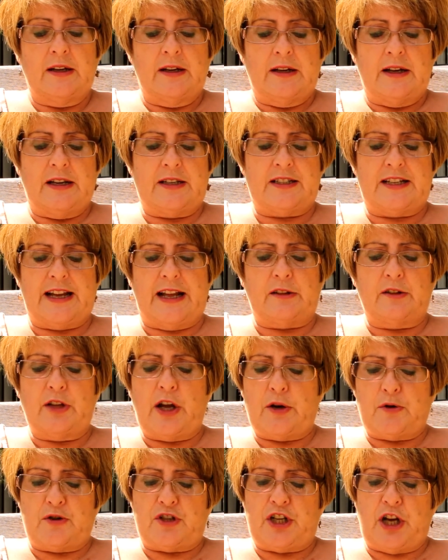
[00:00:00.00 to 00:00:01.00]
Estelle
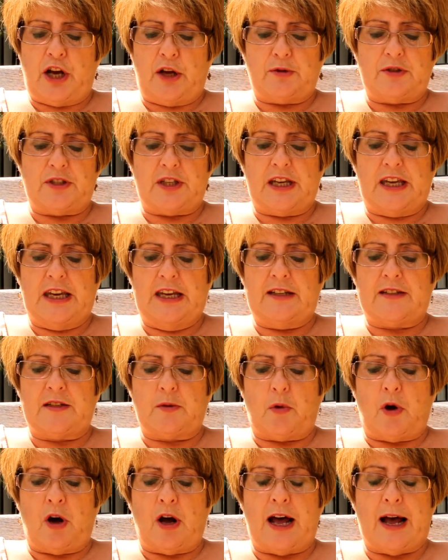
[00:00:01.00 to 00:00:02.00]
knows she holds the key to
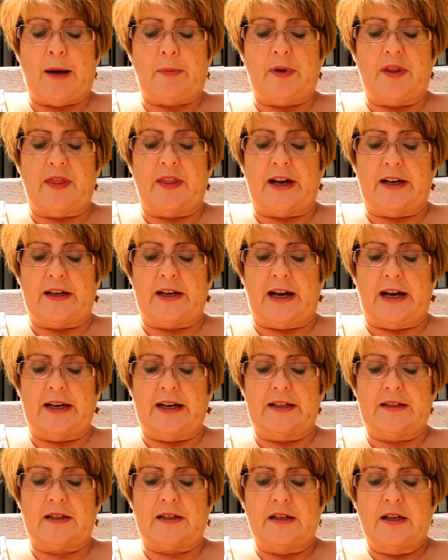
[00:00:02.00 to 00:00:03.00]
what happened that
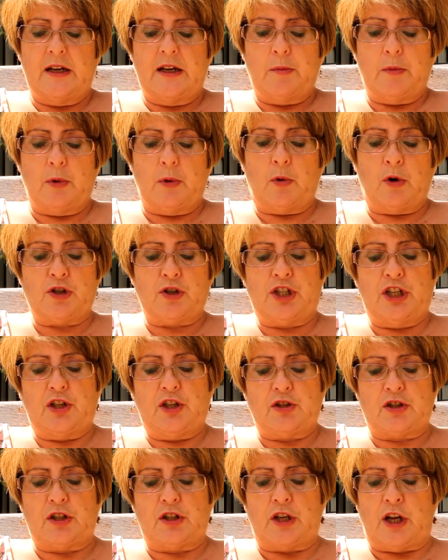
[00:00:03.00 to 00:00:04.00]
night. but what she
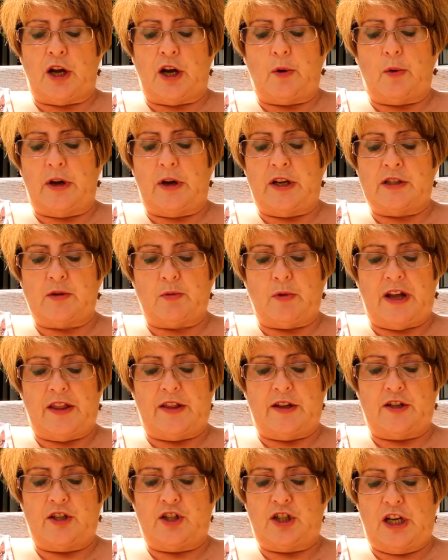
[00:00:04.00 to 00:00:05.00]
doesn't know is
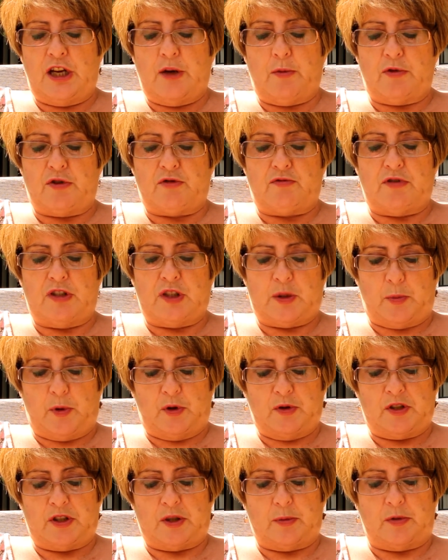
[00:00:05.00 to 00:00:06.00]
whether she was
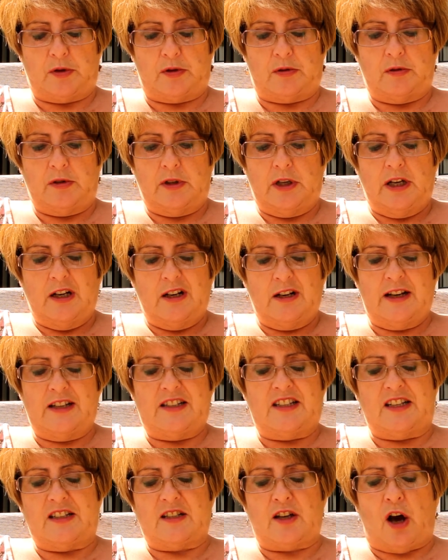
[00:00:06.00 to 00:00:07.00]
responsible. Now it
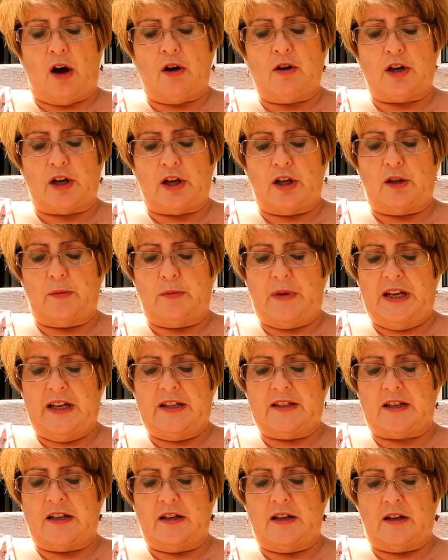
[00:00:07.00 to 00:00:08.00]
says Gone Girl
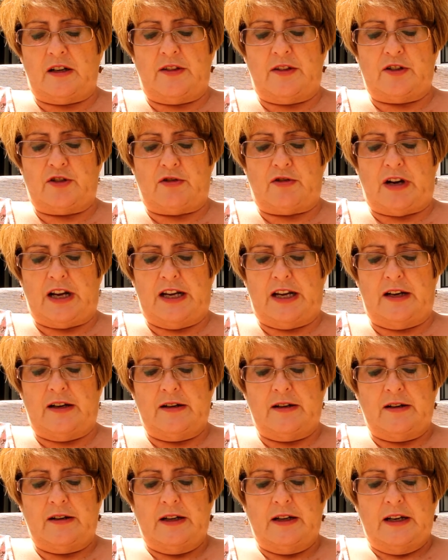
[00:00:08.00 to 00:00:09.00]
meets Girl on the Train
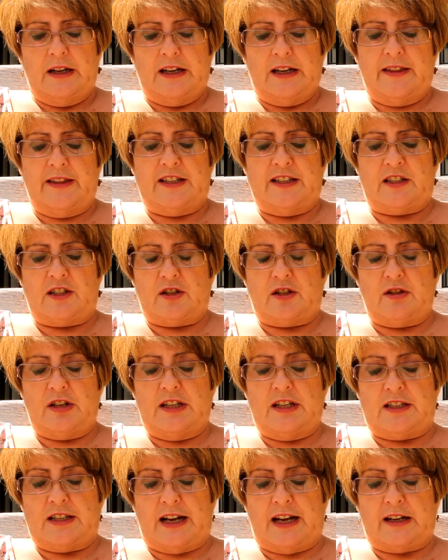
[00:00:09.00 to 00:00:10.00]
in this
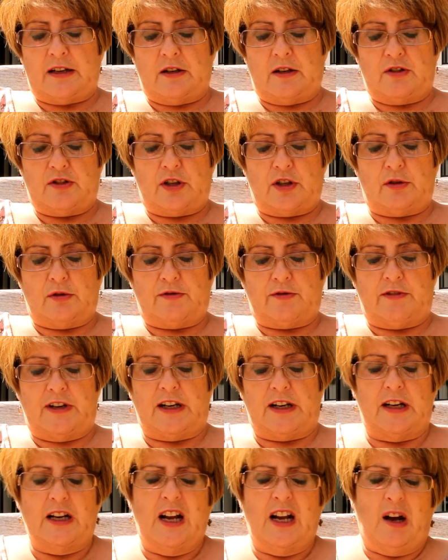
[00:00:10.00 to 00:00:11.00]
stunning psychological
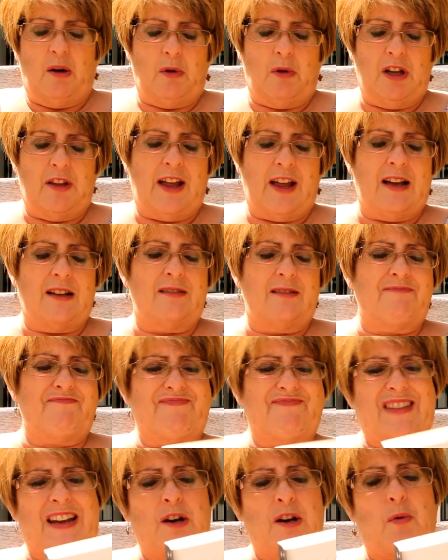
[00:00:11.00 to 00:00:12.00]
thriller. Well, that,
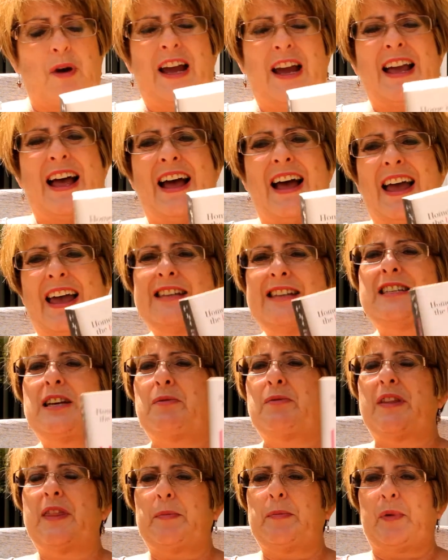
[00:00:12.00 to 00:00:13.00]
in a way, I hate it
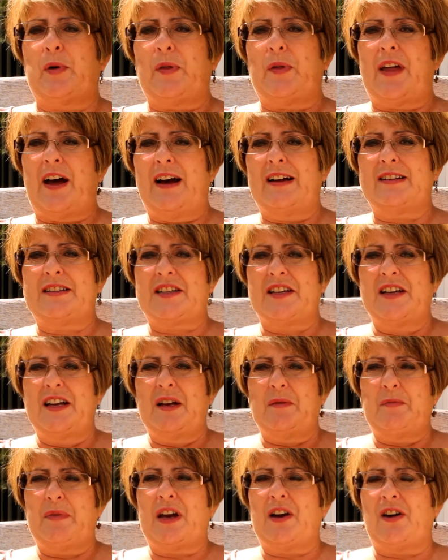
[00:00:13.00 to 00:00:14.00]
when they put that,
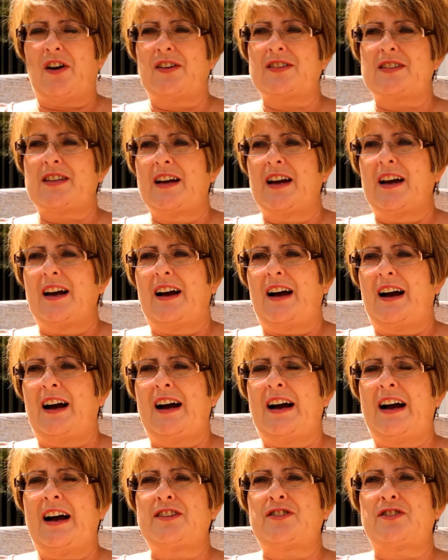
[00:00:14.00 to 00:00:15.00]
because
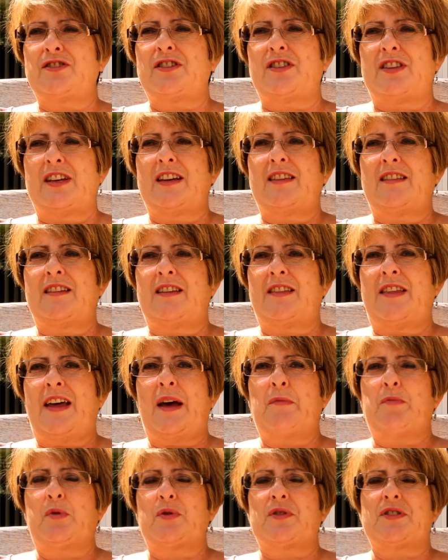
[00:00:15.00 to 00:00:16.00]
I, I just think that
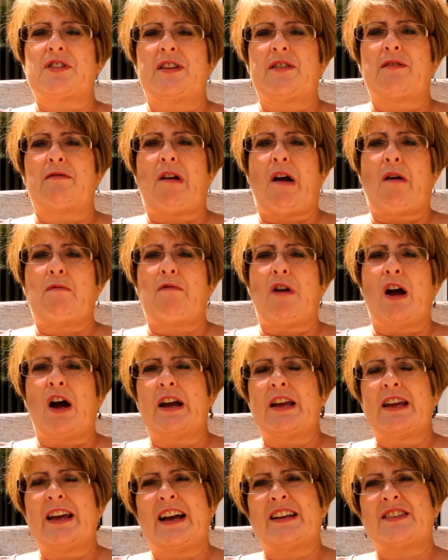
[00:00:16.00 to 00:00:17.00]
their books in their own
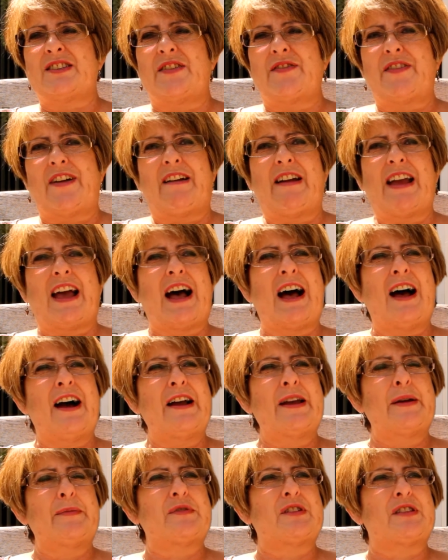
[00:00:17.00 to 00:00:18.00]
right, yes, they're very
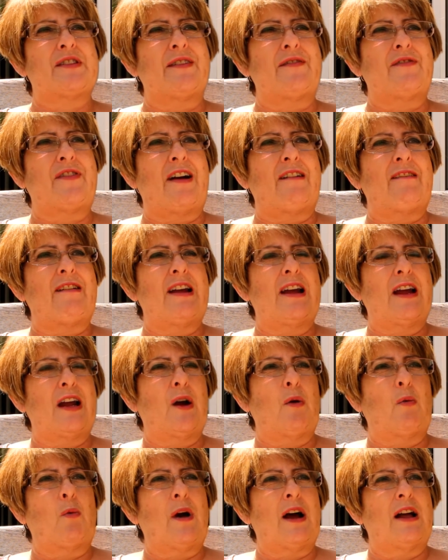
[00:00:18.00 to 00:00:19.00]
hyped, they're very
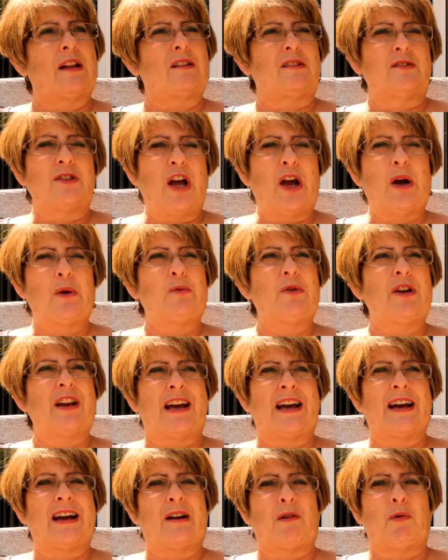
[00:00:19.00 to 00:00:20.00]
well known
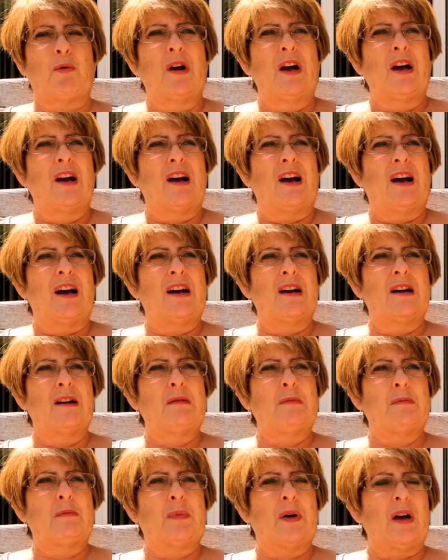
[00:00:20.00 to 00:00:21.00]
now,
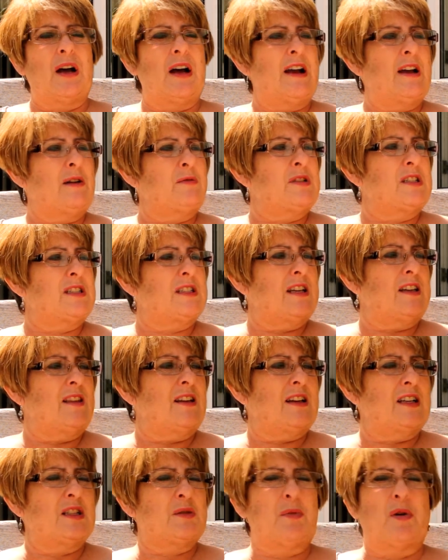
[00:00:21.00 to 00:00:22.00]
um, but I always think
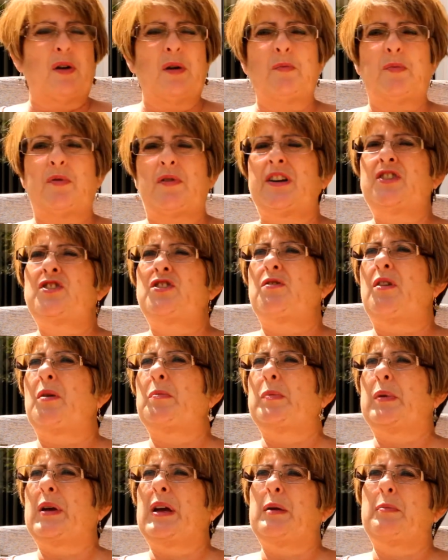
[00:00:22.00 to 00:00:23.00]
that it's putting pressure
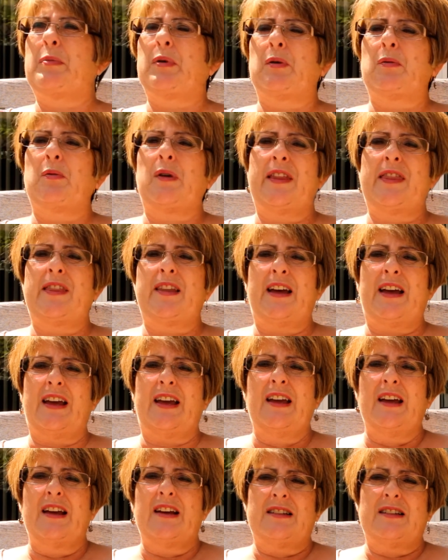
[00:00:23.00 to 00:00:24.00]
on people when they,
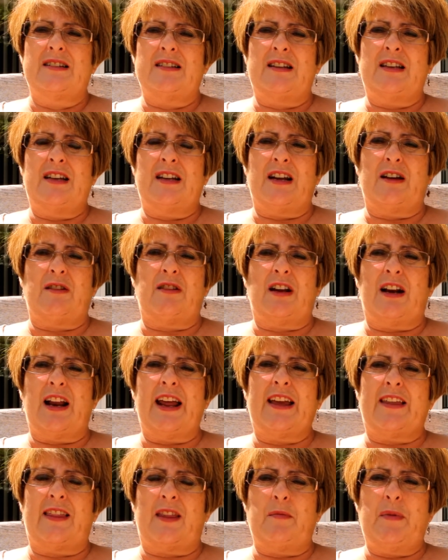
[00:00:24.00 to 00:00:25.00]
you know, they
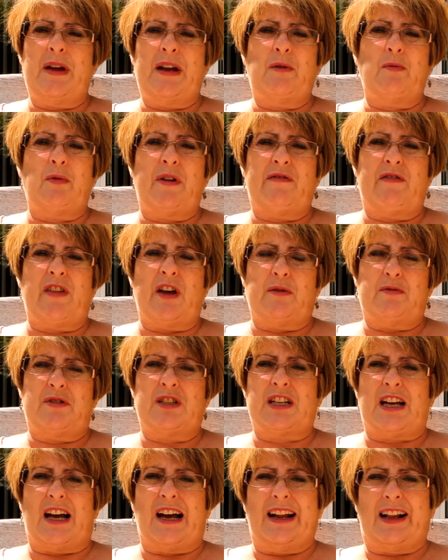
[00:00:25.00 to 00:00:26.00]
link them in with those
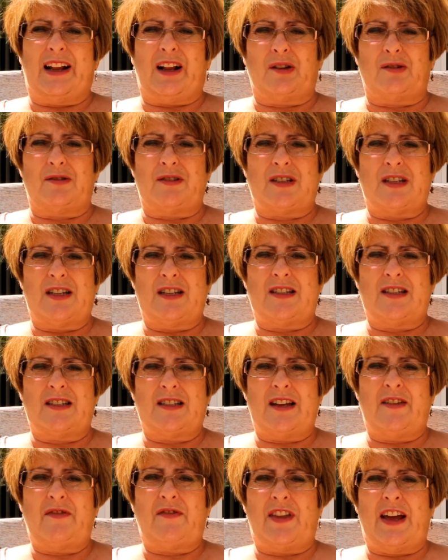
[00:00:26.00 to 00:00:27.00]
titles. It's
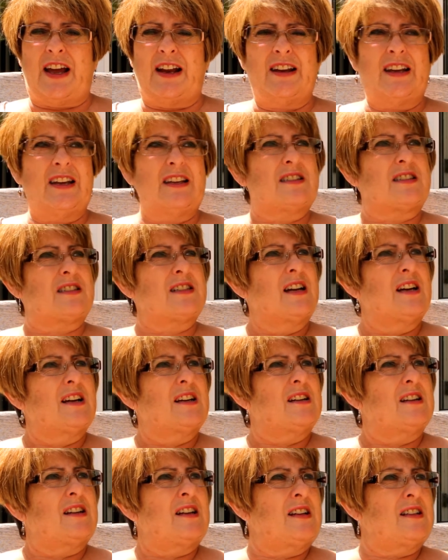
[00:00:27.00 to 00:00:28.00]
as if then it's,
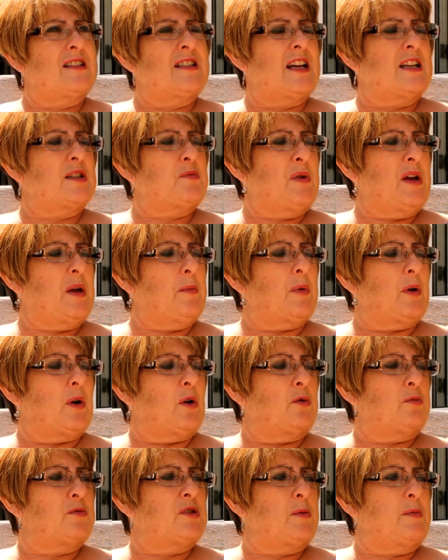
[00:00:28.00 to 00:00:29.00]
it sets people
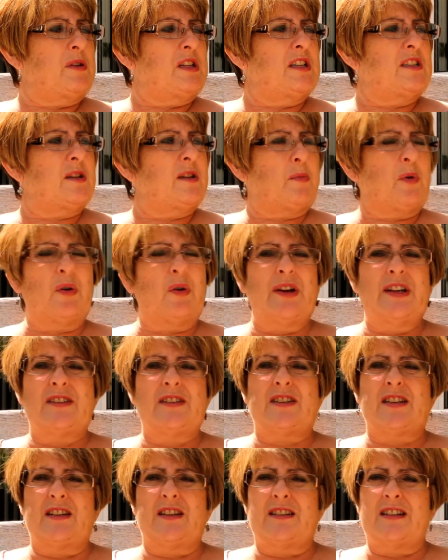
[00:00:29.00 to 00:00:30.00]
up to be
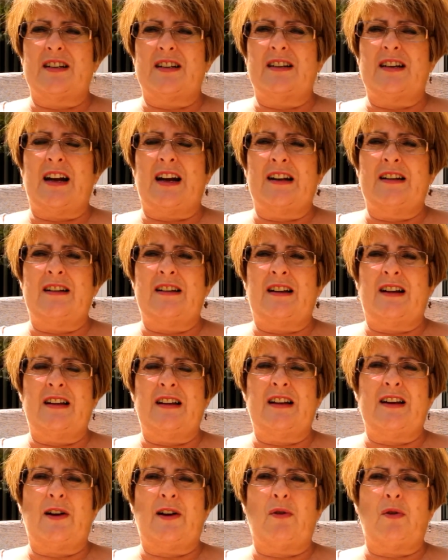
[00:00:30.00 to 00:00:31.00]
disappointed, and, and
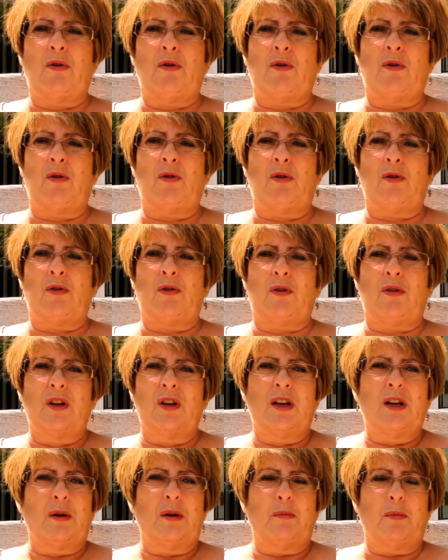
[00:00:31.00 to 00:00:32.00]
you know, all
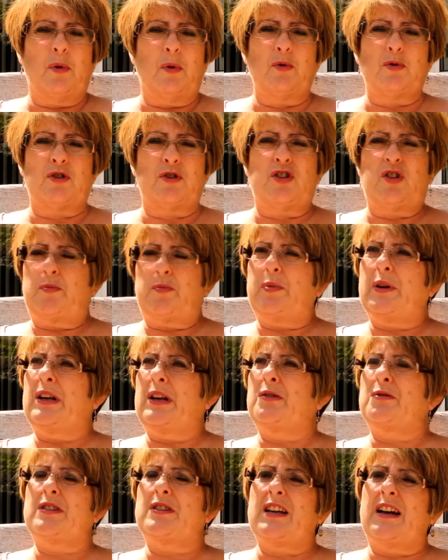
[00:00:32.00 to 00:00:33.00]
books should be
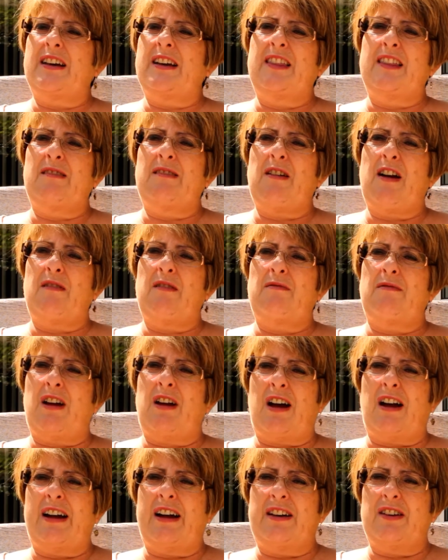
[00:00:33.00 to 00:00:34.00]
looked at in their own
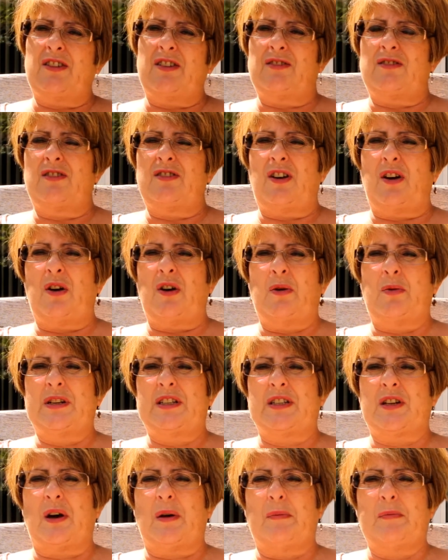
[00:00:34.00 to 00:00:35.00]
right, not, not
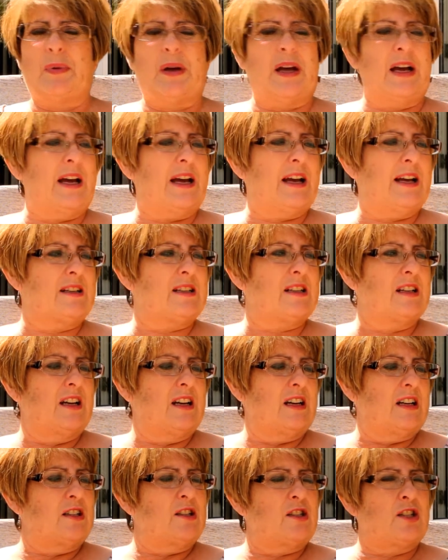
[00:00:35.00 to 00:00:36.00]
always compared
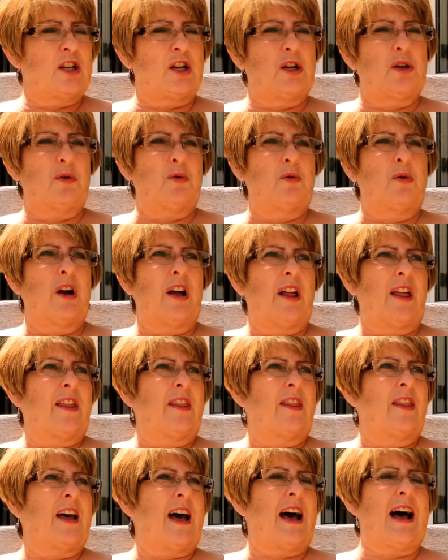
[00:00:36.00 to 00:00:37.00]
to
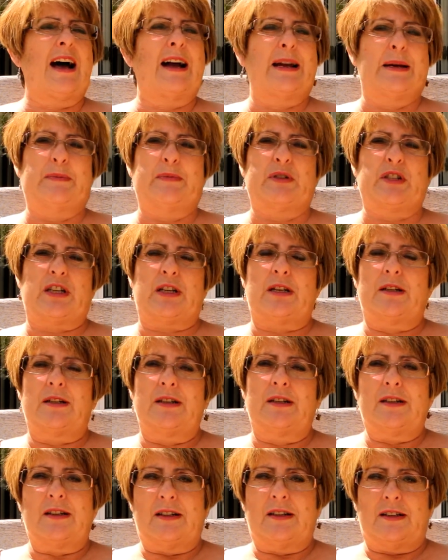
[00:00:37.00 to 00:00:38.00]
the hyped,
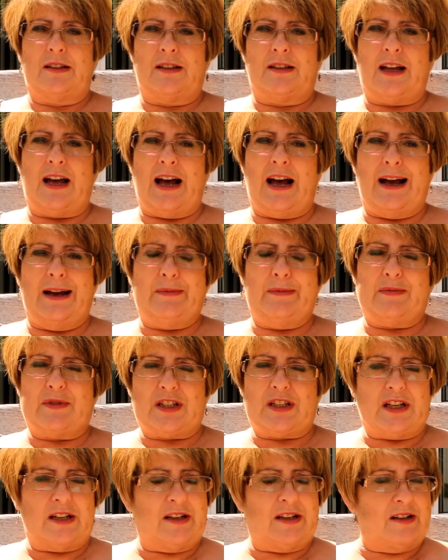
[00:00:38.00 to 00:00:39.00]
the
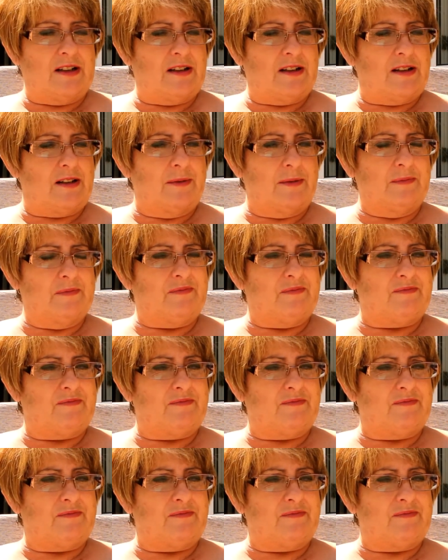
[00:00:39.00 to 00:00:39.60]
hyped, um,